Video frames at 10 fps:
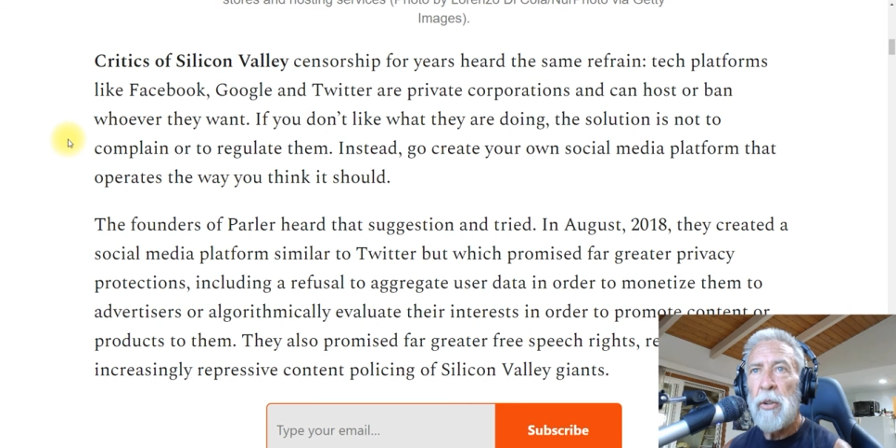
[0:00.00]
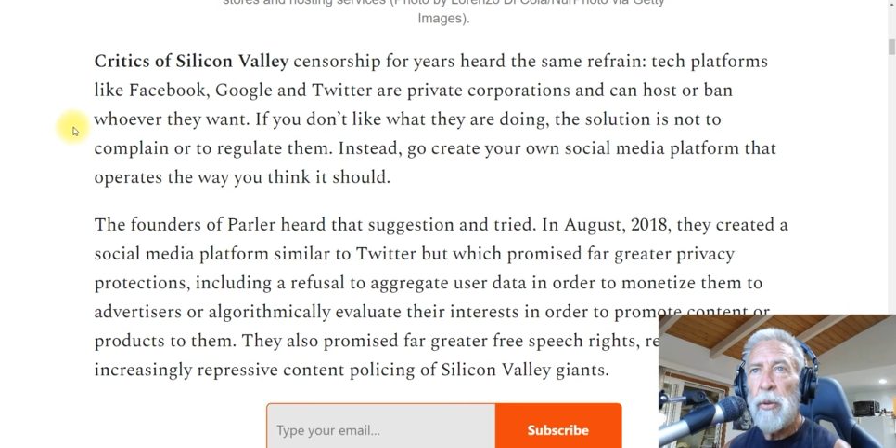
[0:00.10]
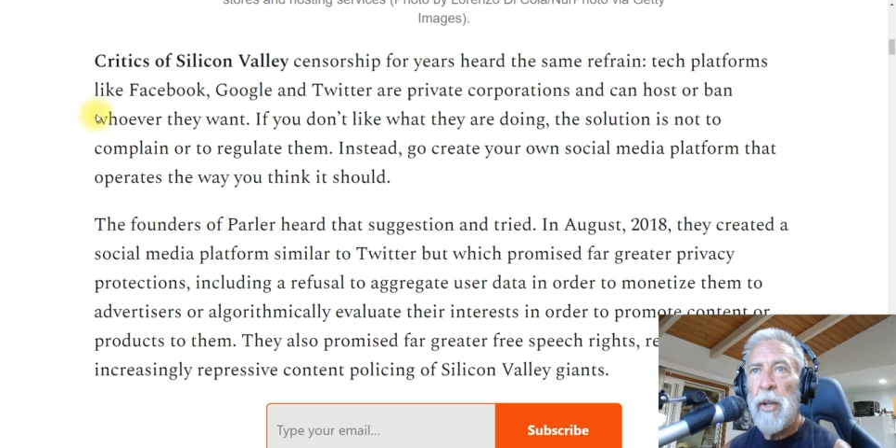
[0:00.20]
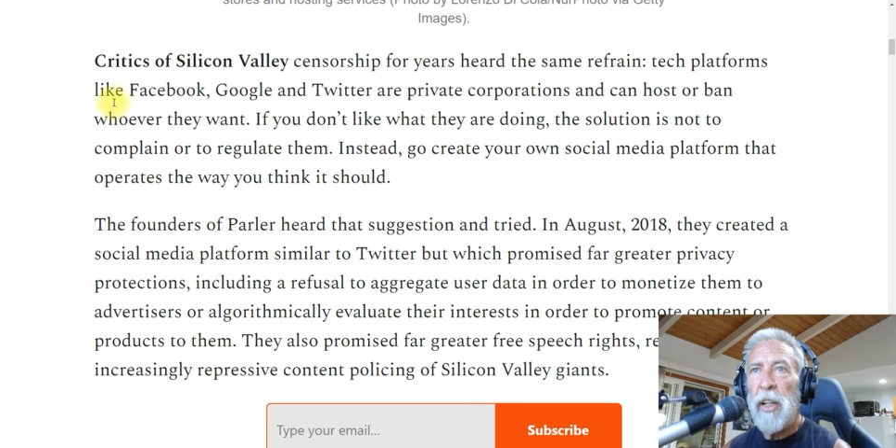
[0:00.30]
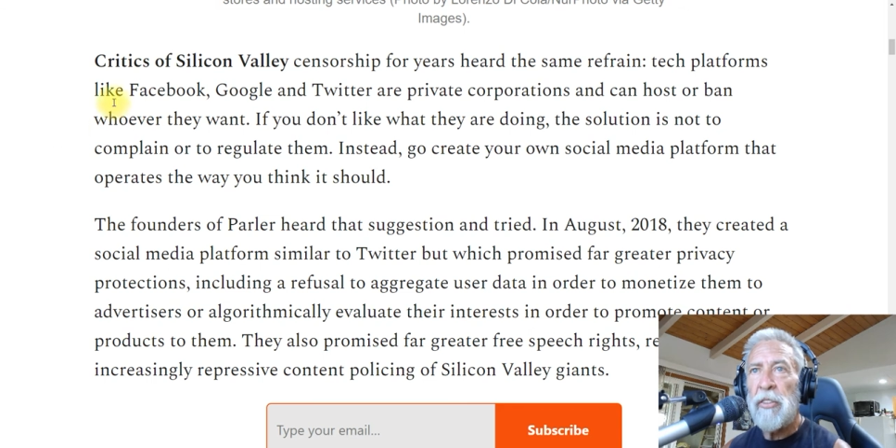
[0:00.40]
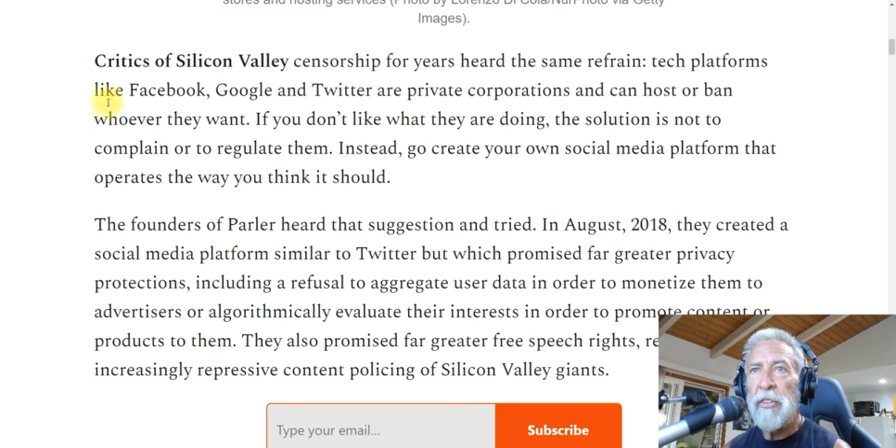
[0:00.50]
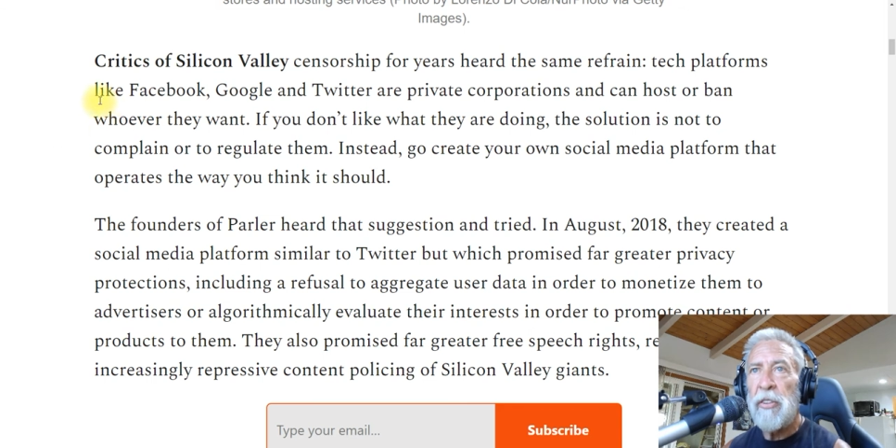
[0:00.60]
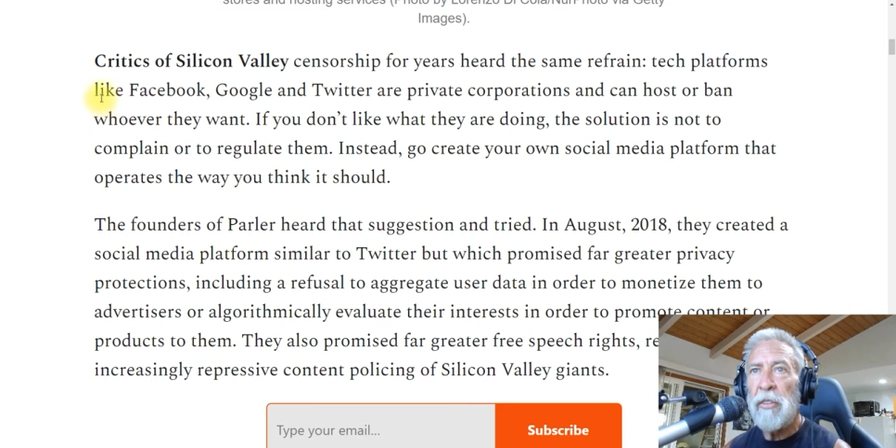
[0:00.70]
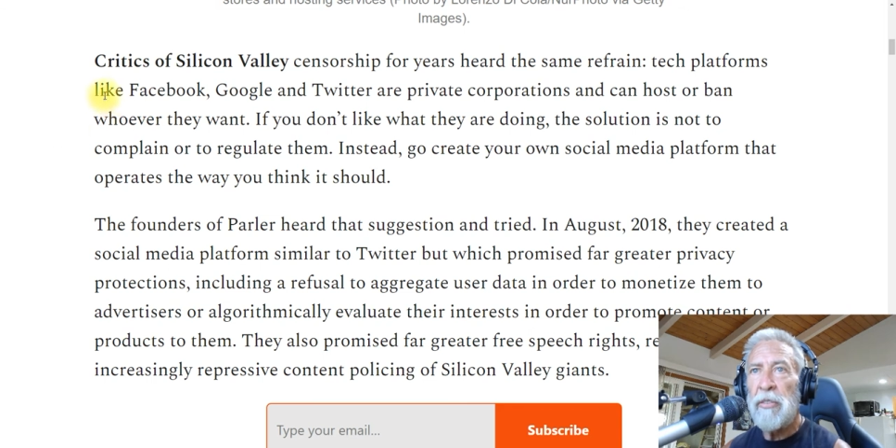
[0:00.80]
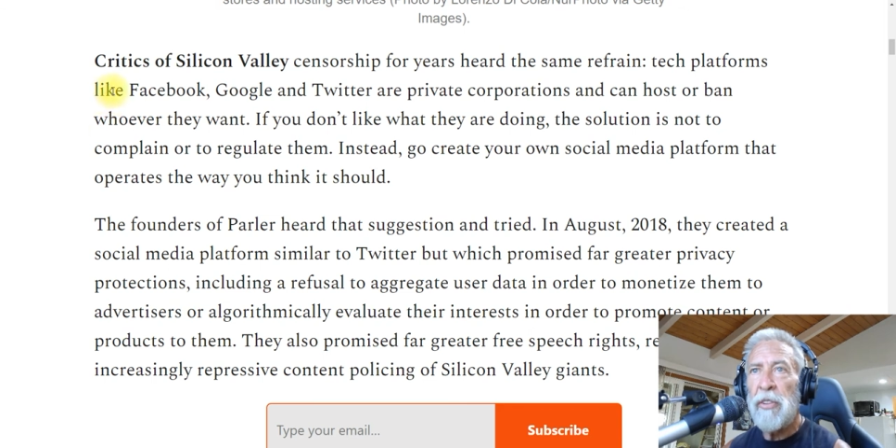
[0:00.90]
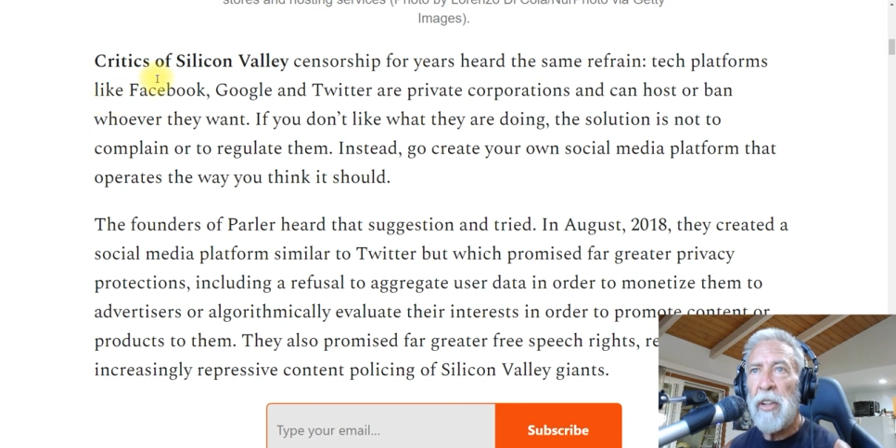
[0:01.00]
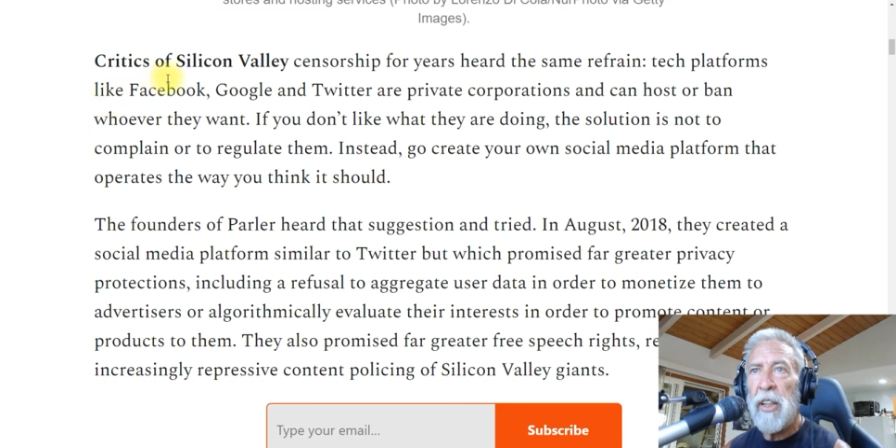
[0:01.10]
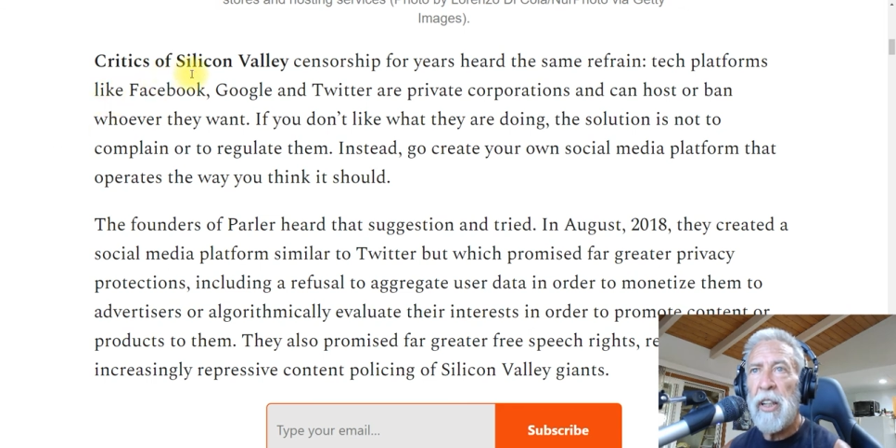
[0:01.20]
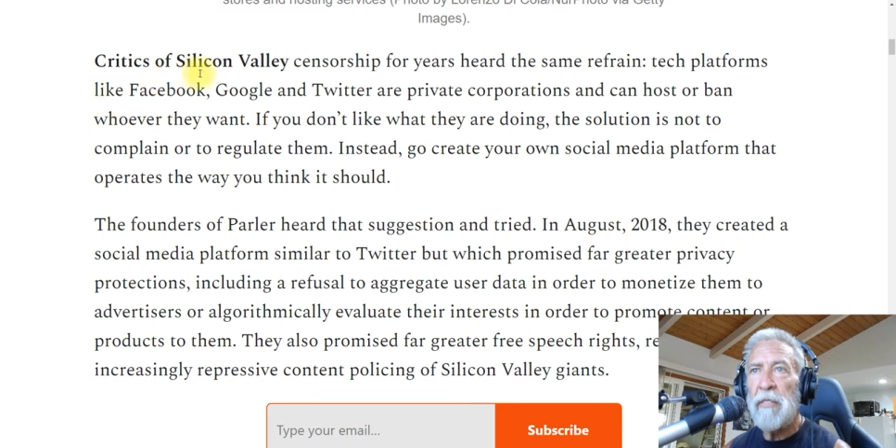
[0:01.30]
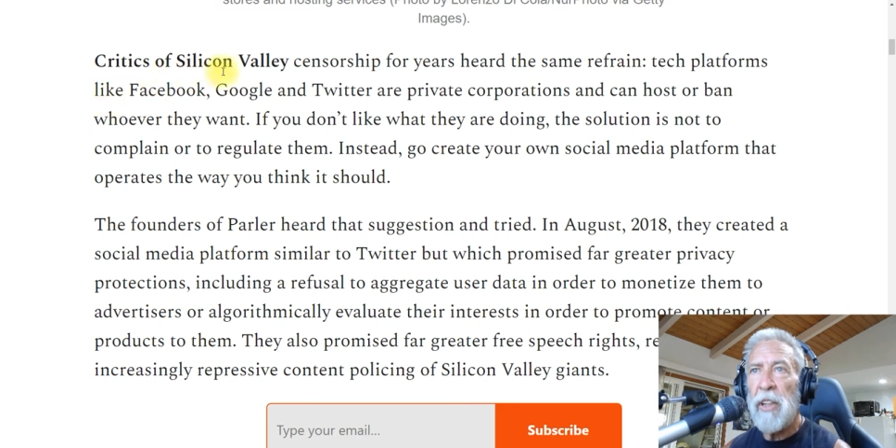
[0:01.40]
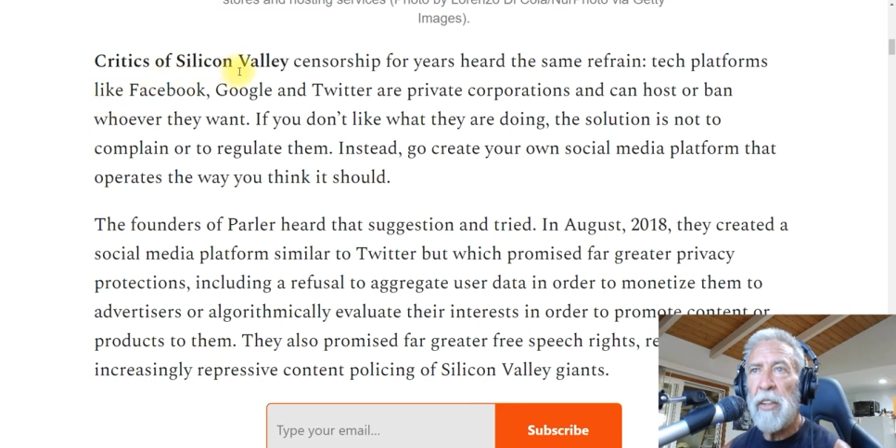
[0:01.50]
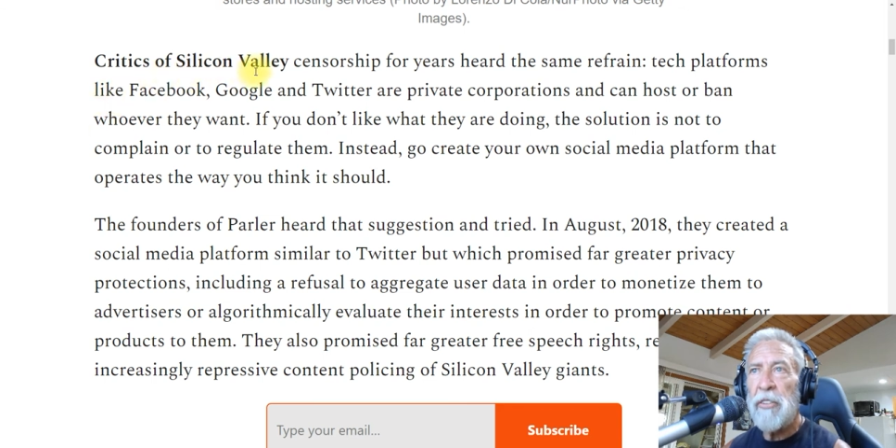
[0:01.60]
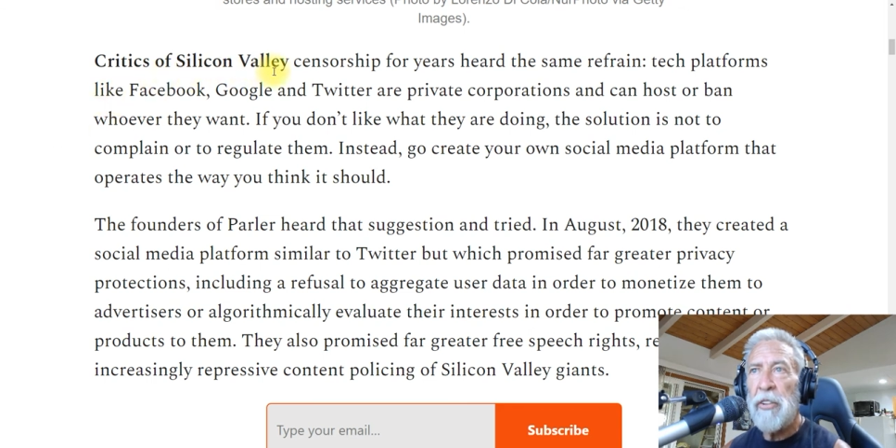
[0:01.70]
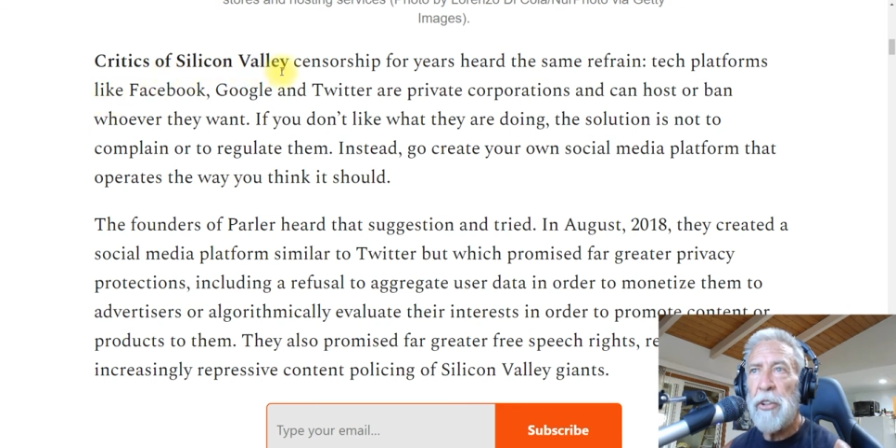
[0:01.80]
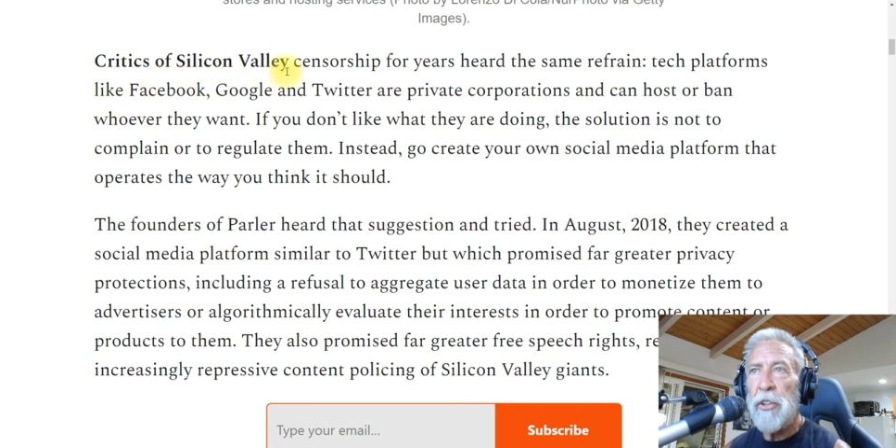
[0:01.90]
Critics of Silicon Valley
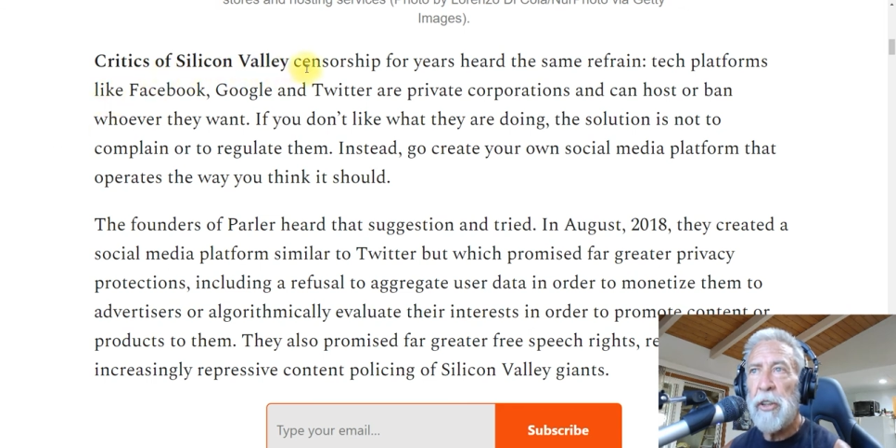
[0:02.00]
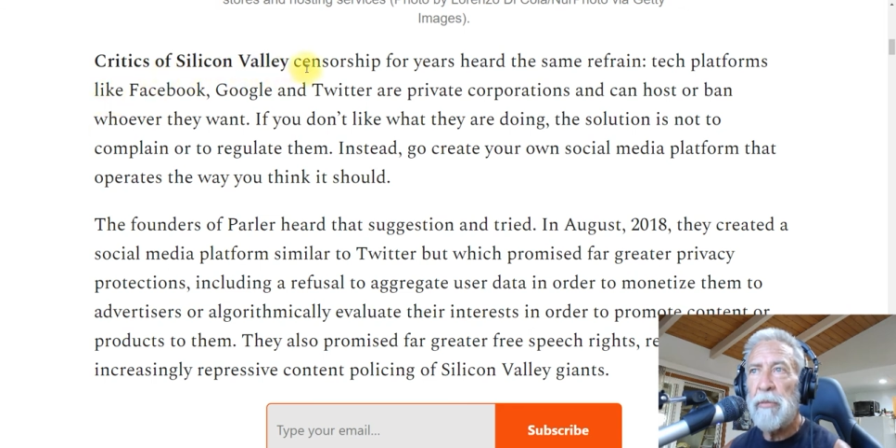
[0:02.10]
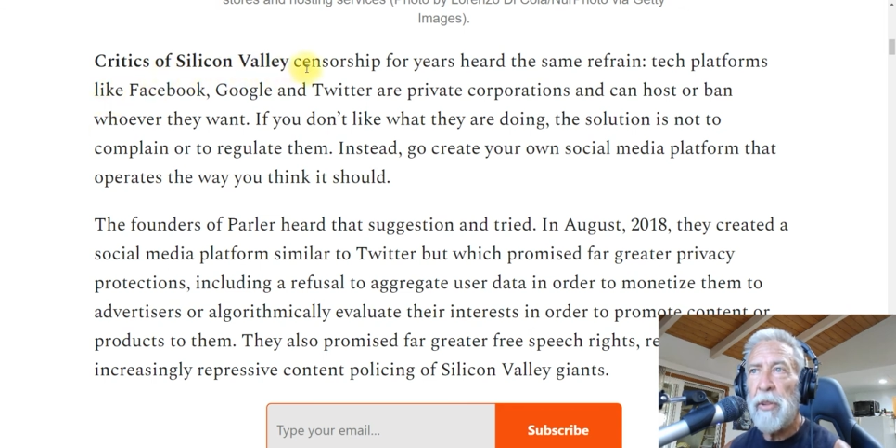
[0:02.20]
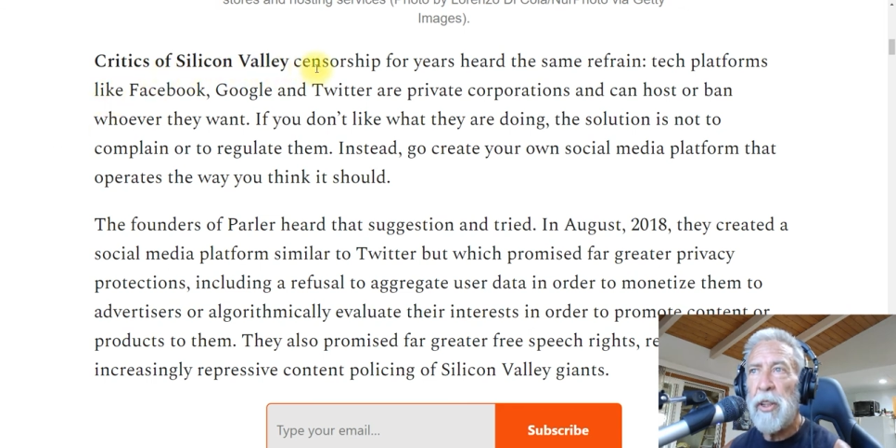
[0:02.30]
censorship